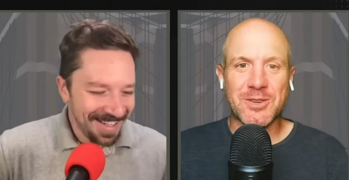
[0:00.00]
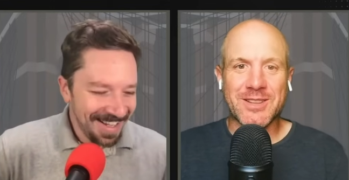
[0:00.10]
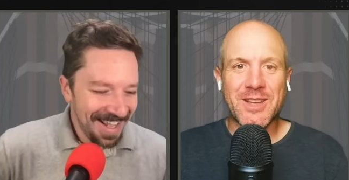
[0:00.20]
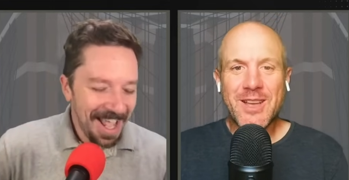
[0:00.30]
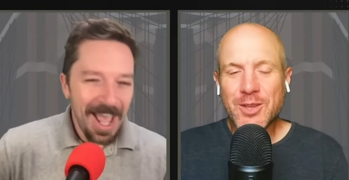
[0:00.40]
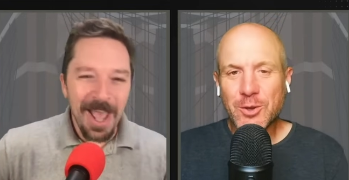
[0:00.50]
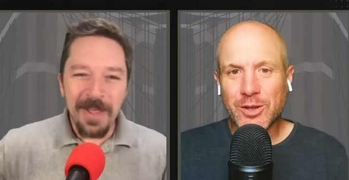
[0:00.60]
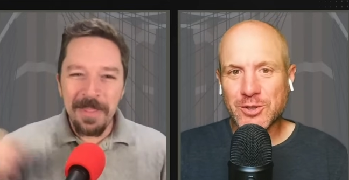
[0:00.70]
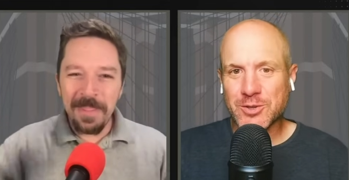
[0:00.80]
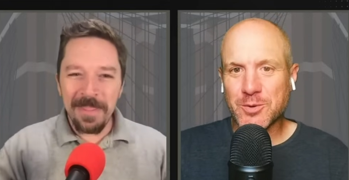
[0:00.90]
Speaker 1: You can, you
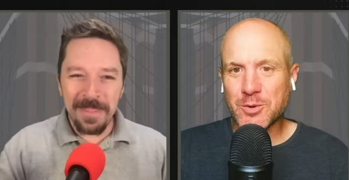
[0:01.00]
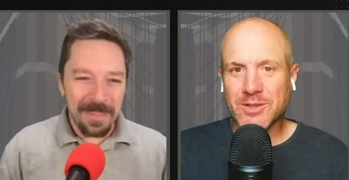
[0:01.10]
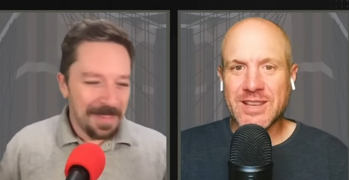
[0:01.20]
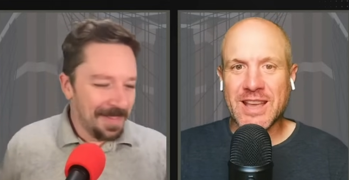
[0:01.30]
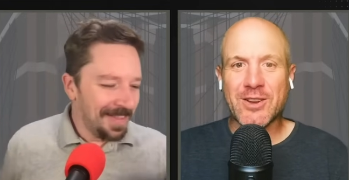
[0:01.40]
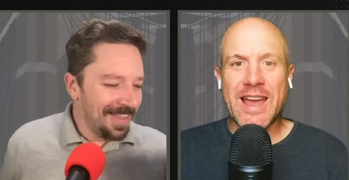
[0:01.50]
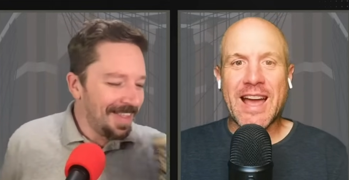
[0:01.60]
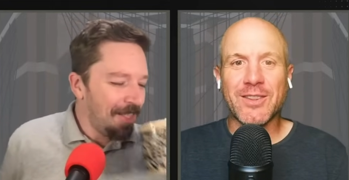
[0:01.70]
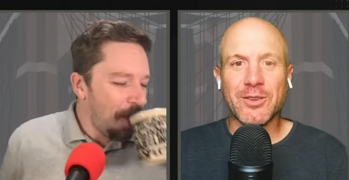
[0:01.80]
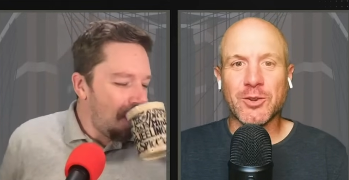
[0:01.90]
can just, you can set your
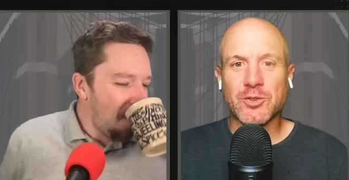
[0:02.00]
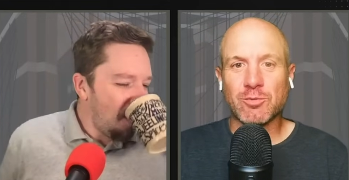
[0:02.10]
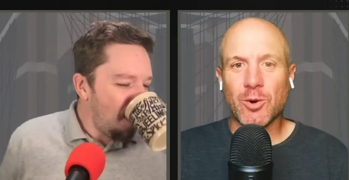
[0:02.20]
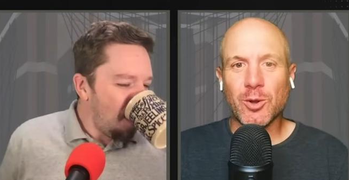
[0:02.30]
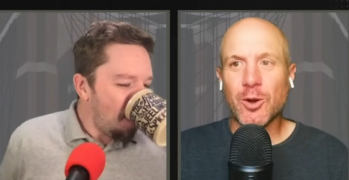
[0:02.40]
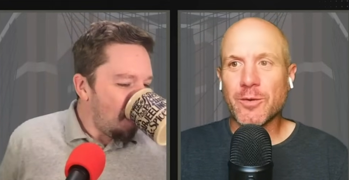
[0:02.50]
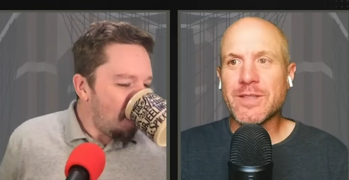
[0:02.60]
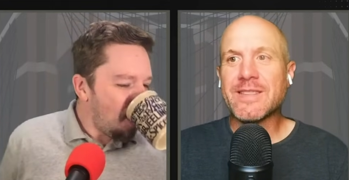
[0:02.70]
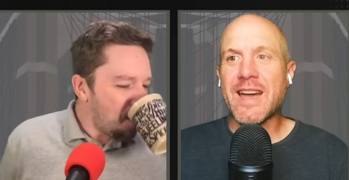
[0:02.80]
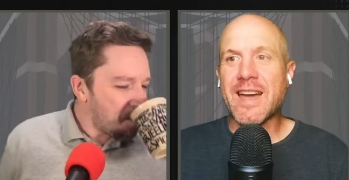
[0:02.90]
calendar, roll
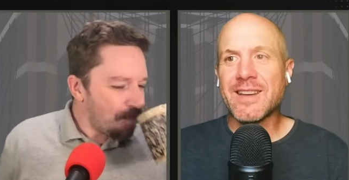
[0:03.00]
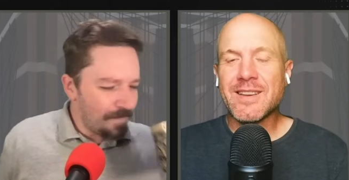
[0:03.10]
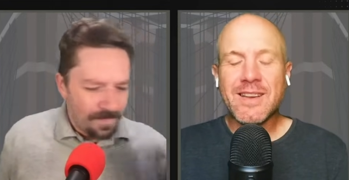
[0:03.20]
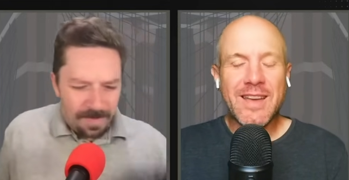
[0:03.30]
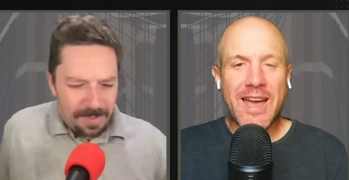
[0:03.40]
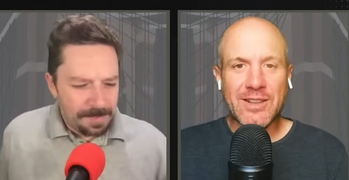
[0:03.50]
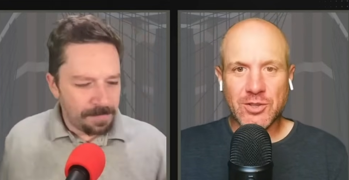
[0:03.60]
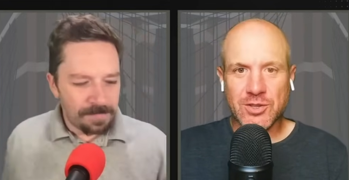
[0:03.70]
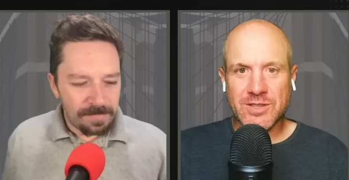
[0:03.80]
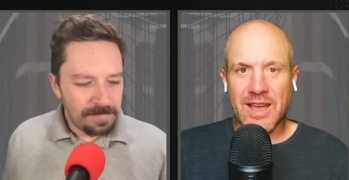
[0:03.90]
over the day,
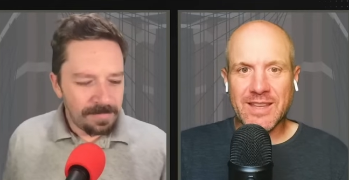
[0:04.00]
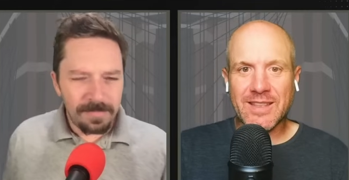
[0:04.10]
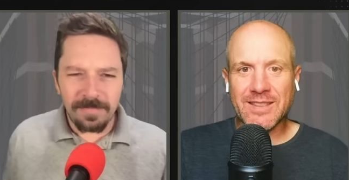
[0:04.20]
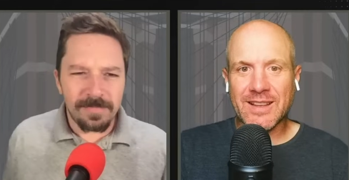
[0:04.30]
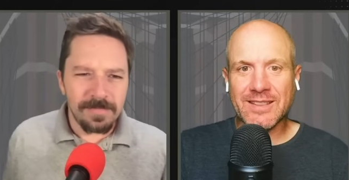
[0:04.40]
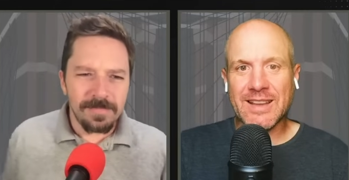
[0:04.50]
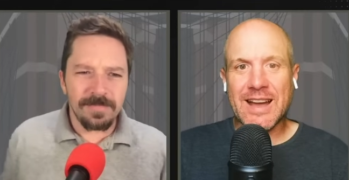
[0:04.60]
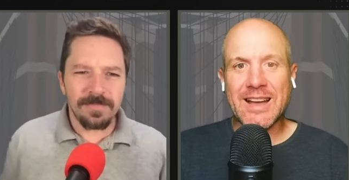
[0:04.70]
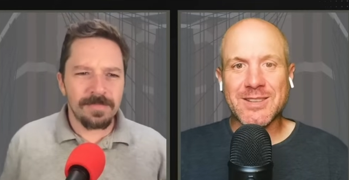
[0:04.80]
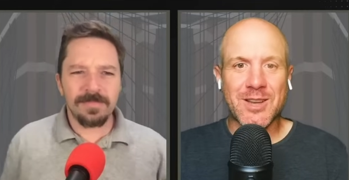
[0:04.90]
and just say that like the
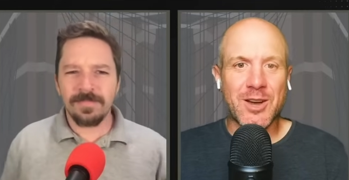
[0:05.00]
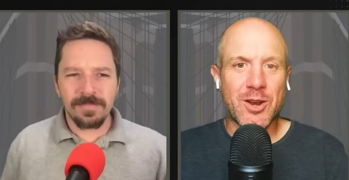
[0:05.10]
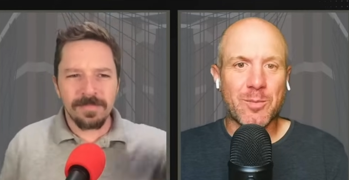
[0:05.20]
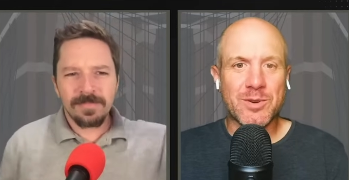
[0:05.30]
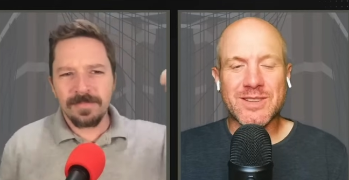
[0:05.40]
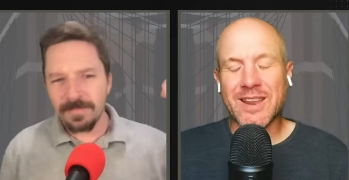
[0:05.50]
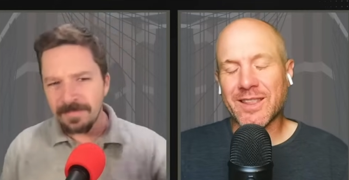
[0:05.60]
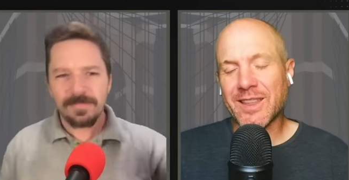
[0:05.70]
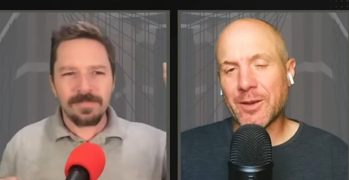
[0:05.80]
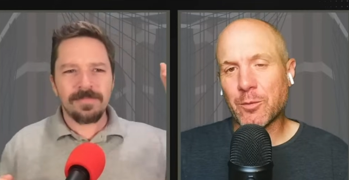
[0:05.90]
guy is 100%
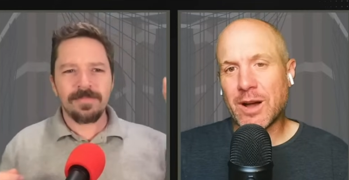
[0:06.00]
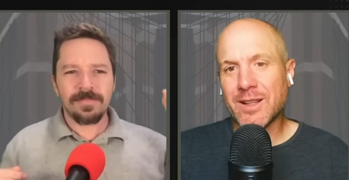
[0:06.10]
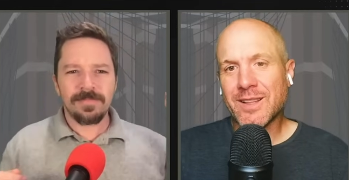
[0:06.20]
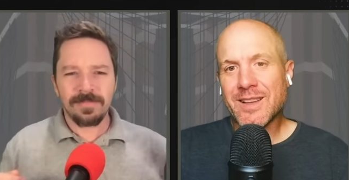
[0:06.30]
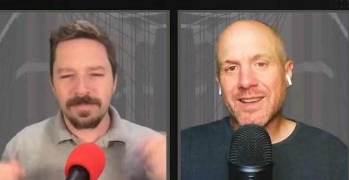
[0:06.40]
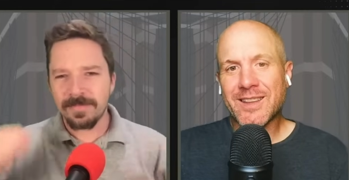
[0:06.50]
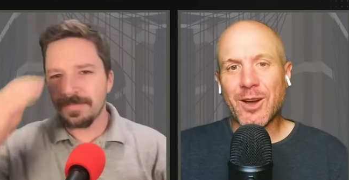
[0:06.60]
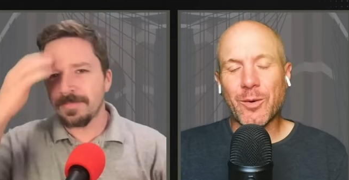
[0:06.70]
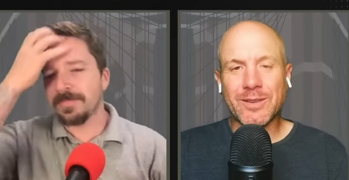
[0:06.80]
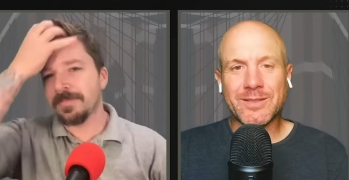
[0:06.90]
and like while you
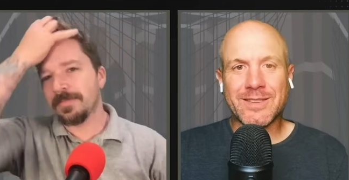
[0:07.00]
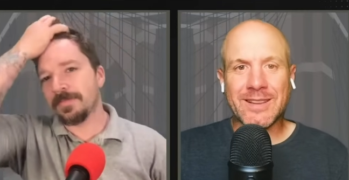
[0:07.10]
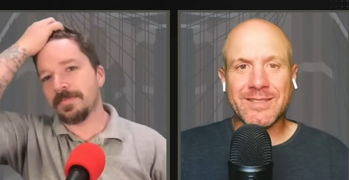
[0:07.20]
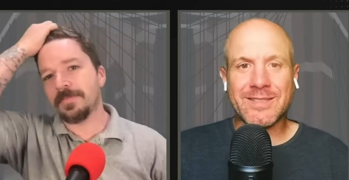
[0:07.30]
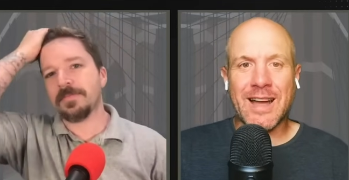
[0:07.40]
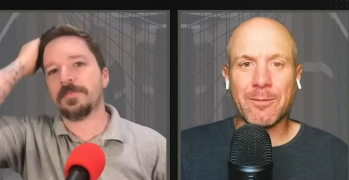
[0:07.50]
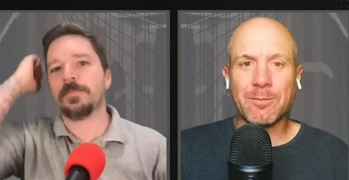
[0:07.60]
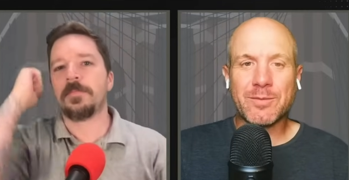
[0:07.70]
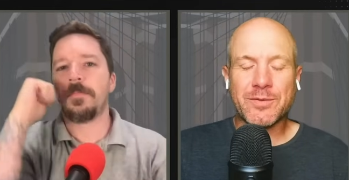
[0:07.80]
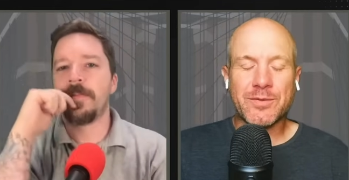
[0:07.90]
know it it's not
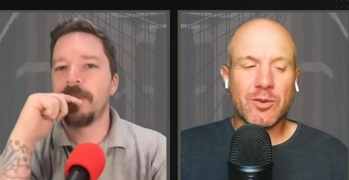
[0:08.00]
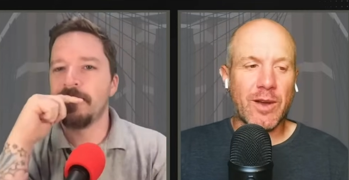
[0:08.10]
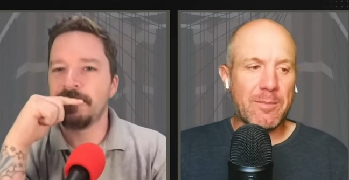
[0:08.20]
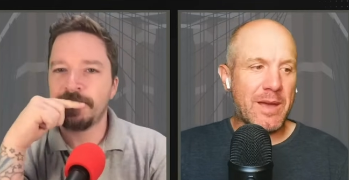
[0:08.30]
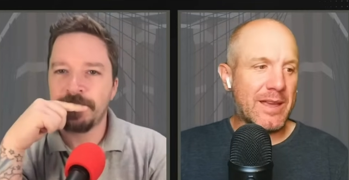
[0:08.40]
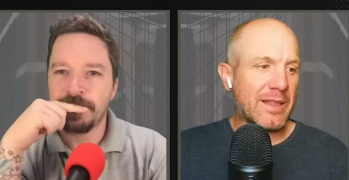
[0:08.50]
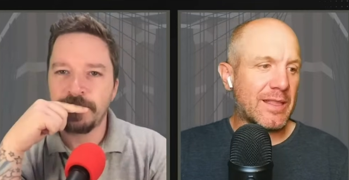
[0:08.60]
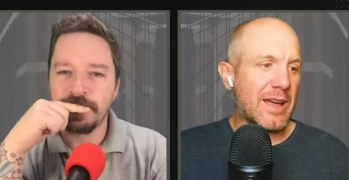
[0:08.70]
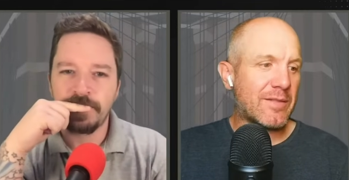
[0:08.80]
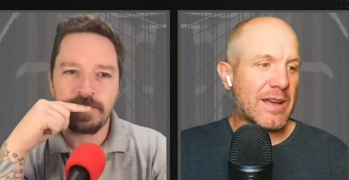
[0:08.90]
great
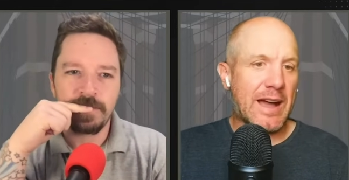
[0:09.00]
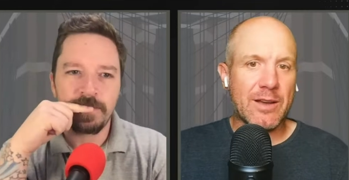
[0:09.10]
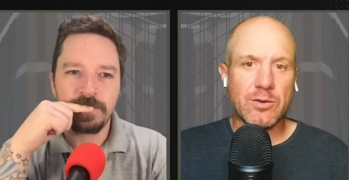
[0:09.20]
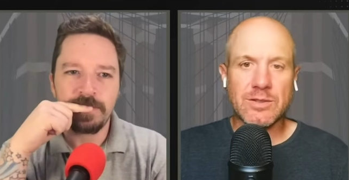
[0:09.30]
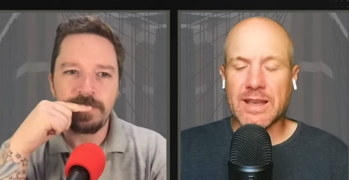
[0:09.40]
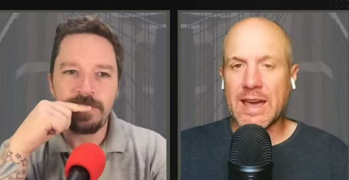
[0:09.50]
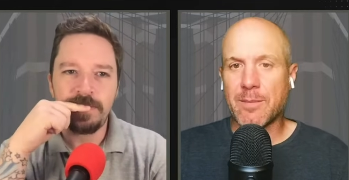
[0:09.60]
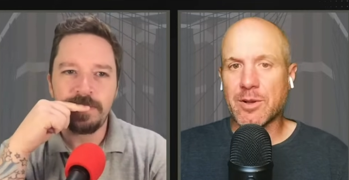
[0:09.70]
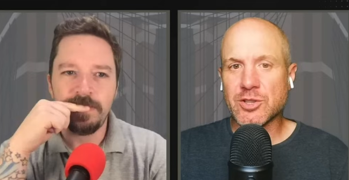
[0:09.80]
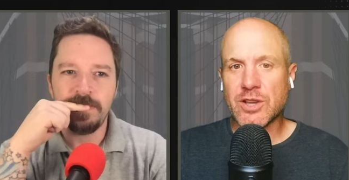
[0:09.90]
making light of a guy who's like had
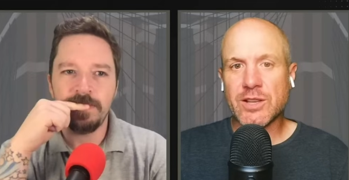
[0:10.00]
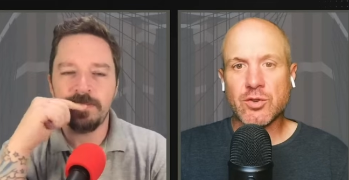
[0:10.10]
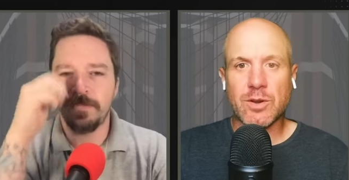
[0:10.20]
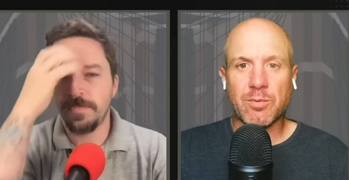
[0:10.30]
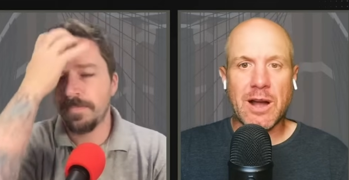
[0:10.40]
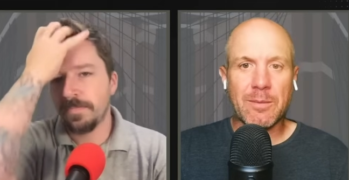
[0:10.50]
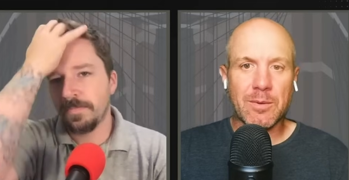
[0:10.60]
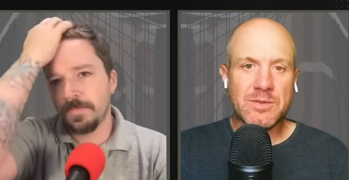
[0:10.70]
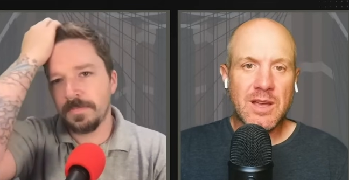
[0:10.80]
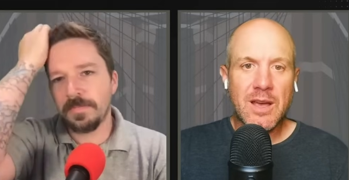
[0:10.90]
a bunch of injury
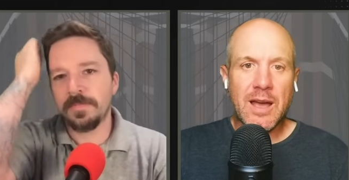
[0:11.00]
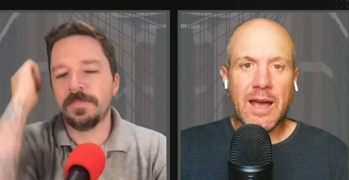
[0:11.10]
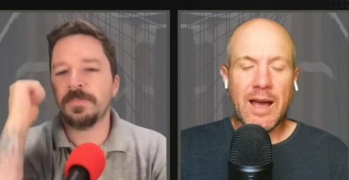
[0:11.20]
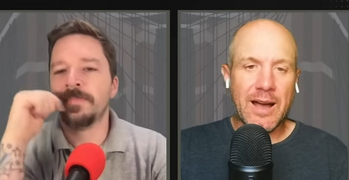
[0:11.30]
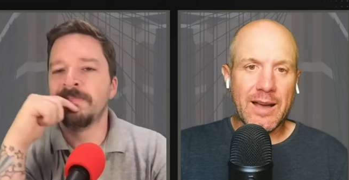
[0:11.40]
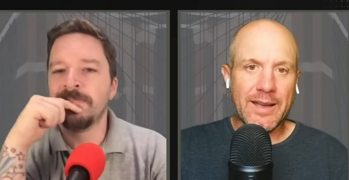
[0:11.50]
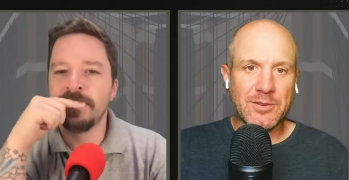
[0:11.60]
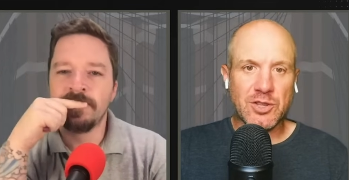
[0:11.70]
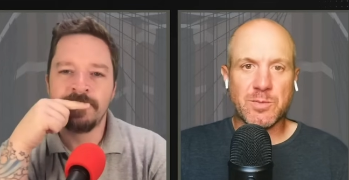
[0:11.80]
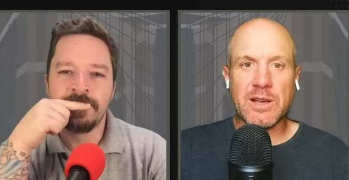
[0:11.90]
problems uh,
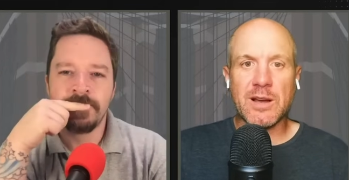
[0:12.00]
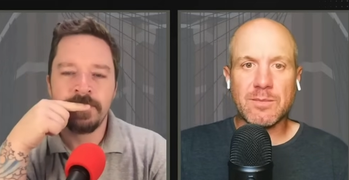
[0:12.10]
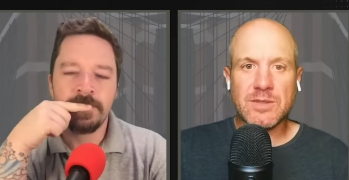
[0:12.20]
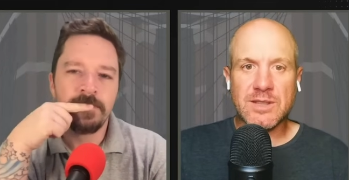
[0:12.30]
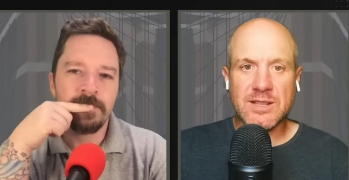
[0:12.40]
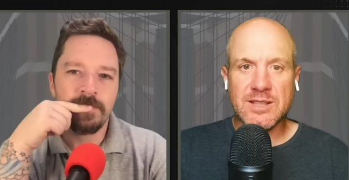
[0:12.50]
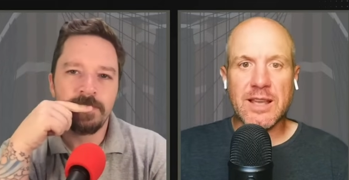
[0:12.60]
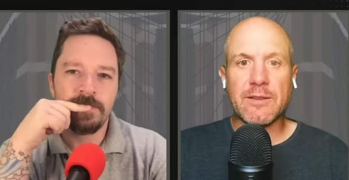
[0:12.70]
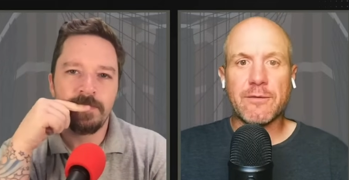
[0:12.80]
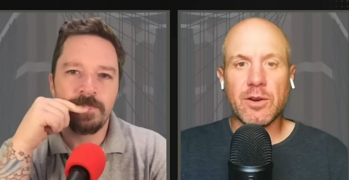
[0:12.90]
it just becomes this
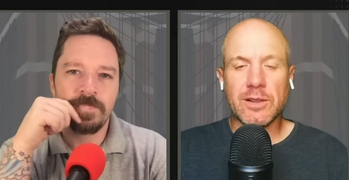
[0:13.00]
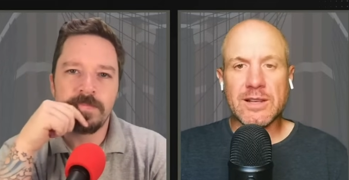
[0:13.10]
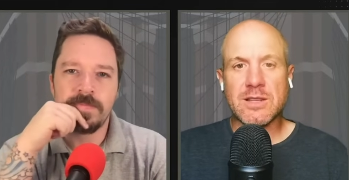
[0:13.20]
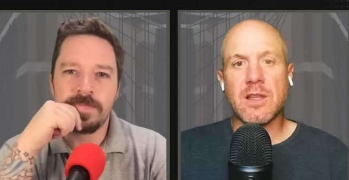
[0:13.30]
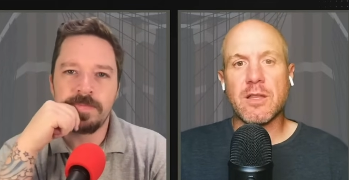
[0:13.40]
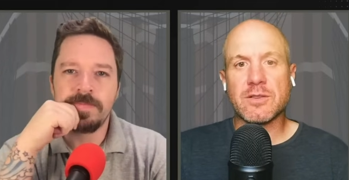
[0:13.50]
thing for at least another